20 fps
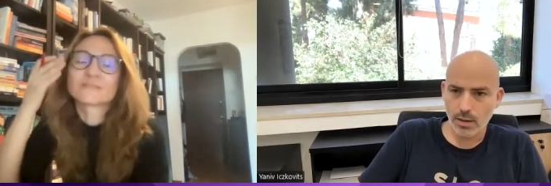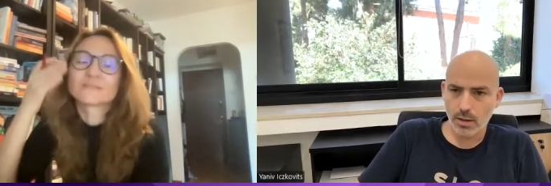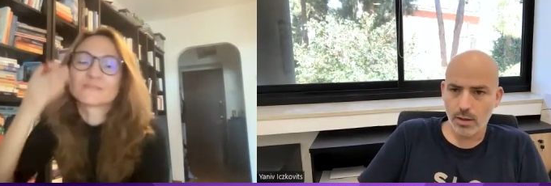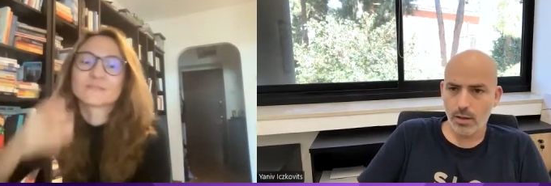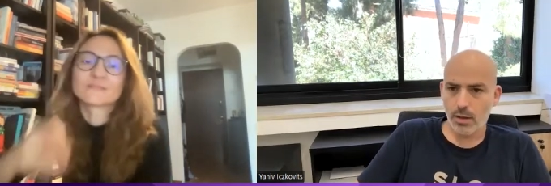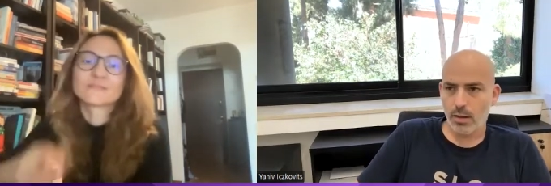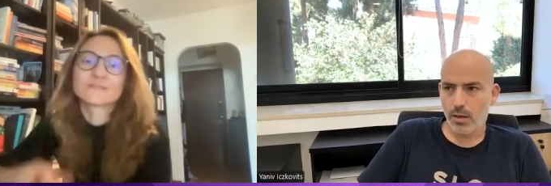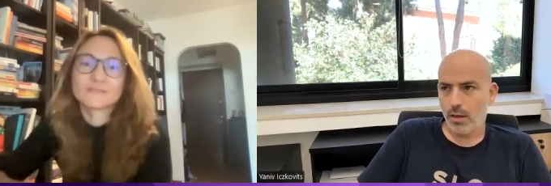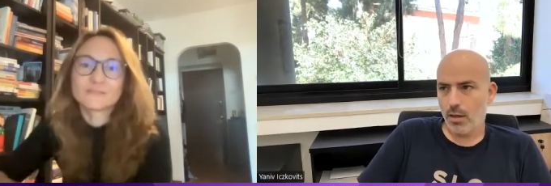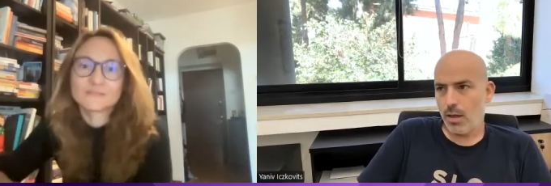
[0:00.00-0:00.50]

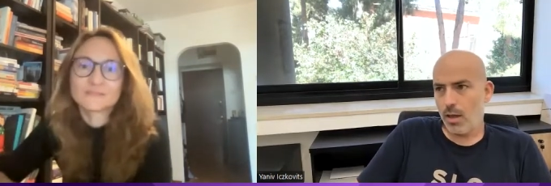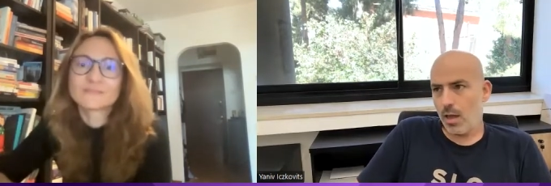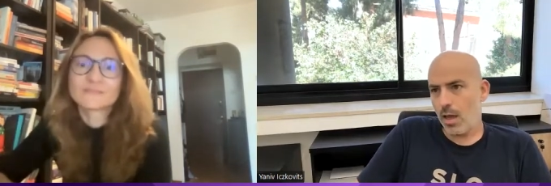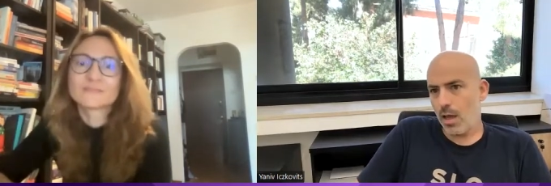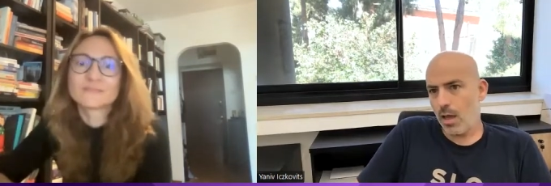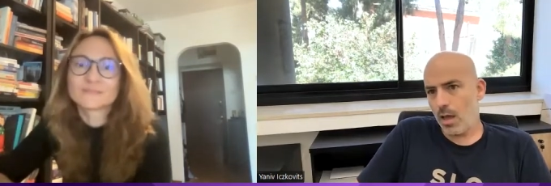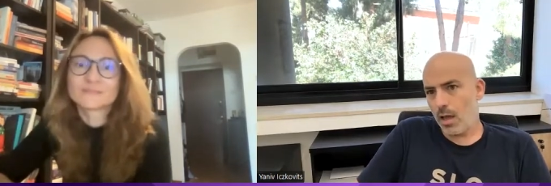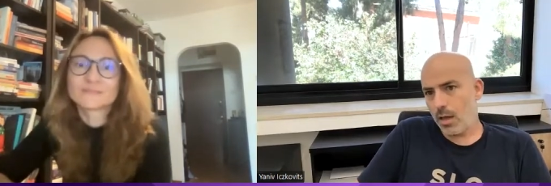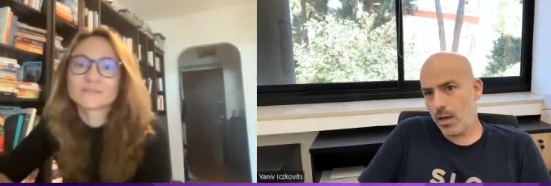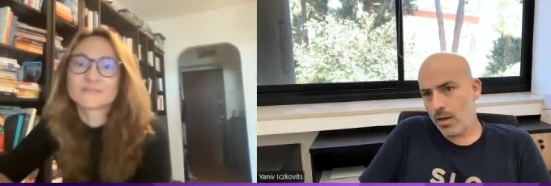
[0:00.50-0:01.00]
Speaker 1: mm.
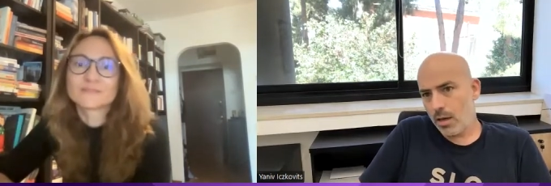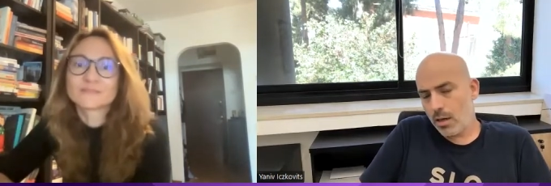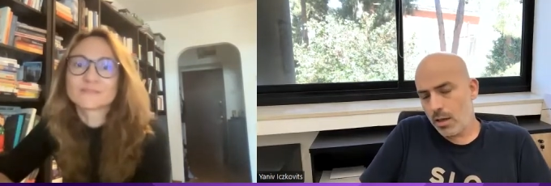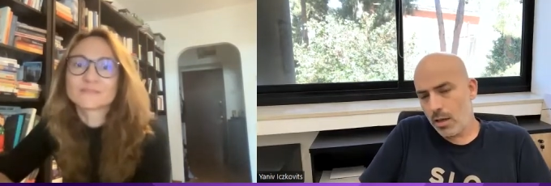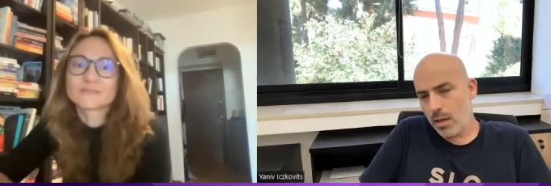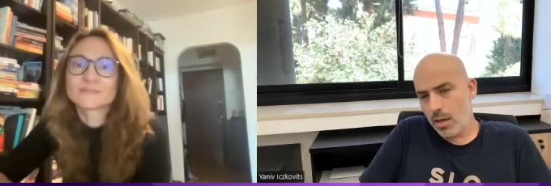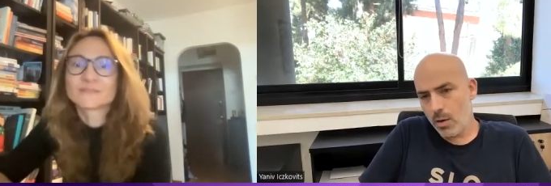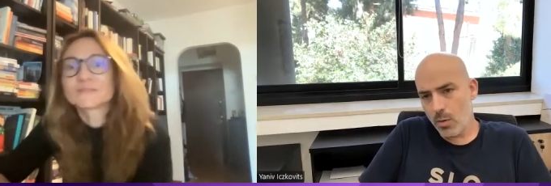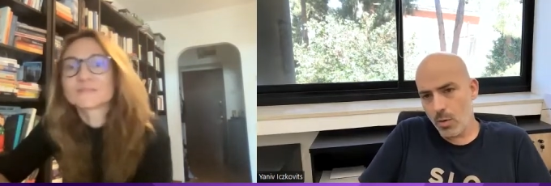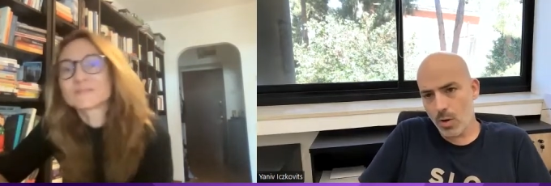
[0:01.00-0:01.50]
and
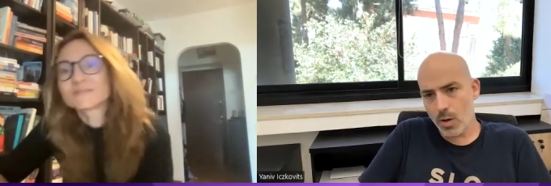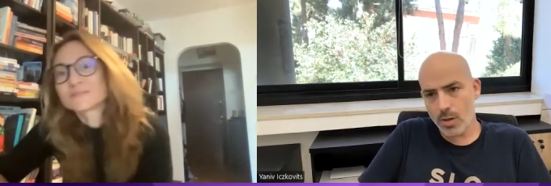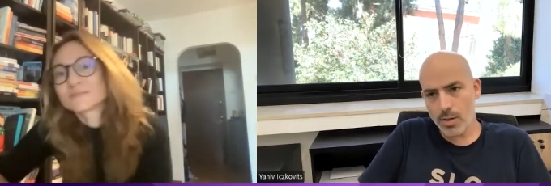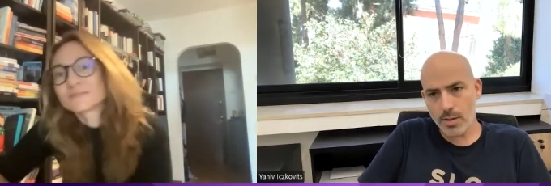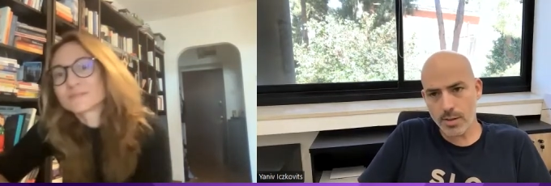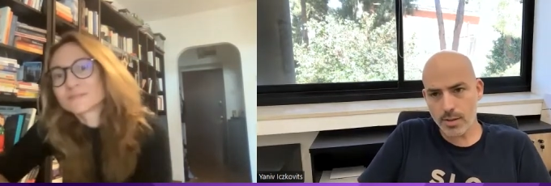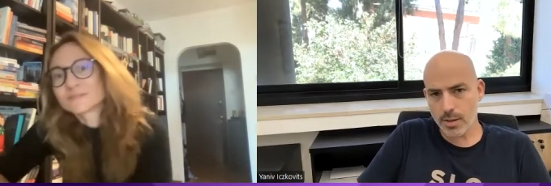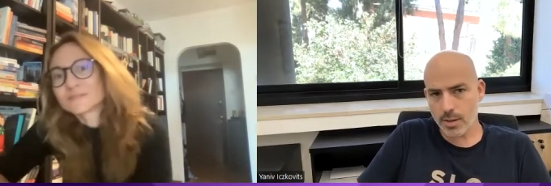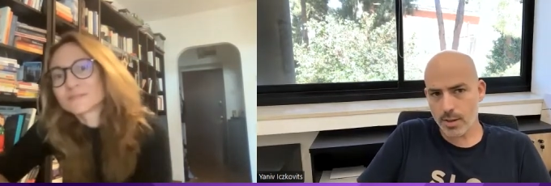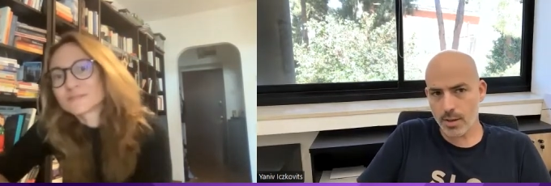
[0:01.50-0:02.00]
he
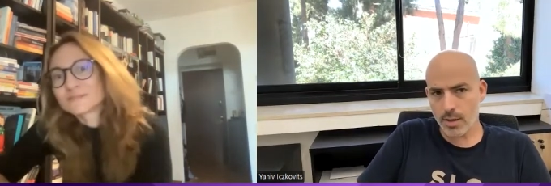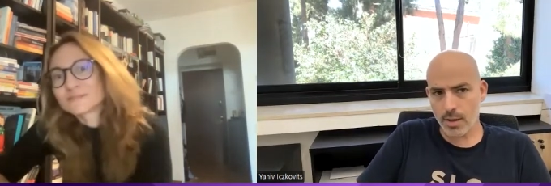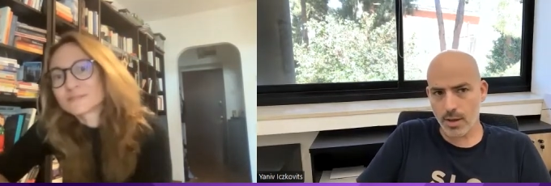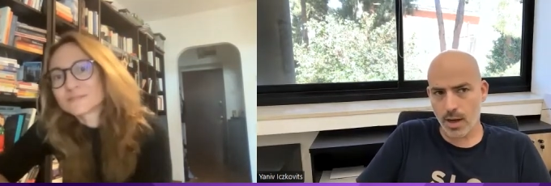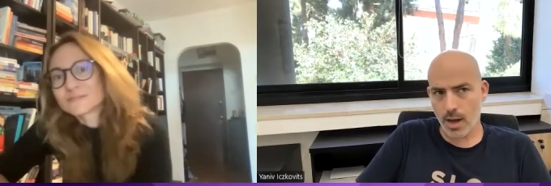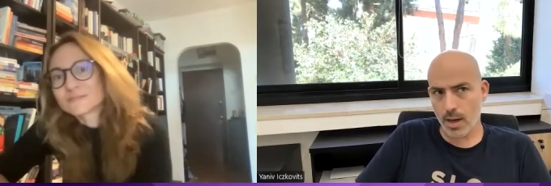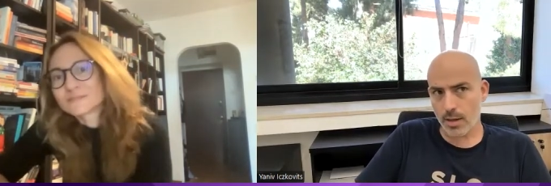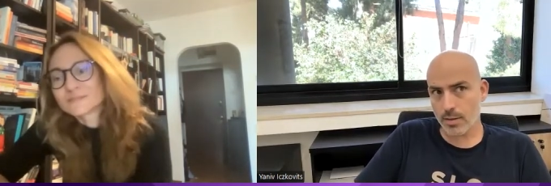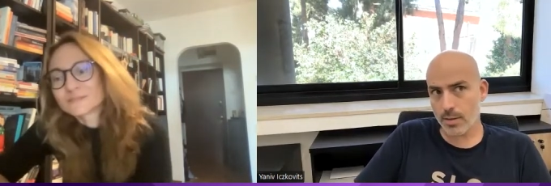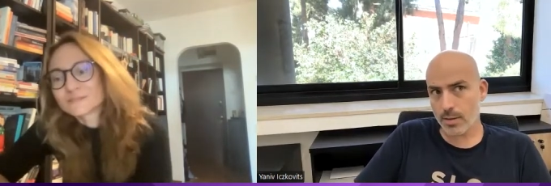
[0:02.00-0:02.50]
was uh,
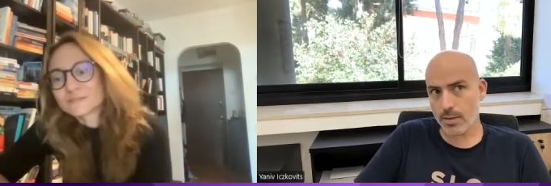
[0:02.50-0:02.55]
anti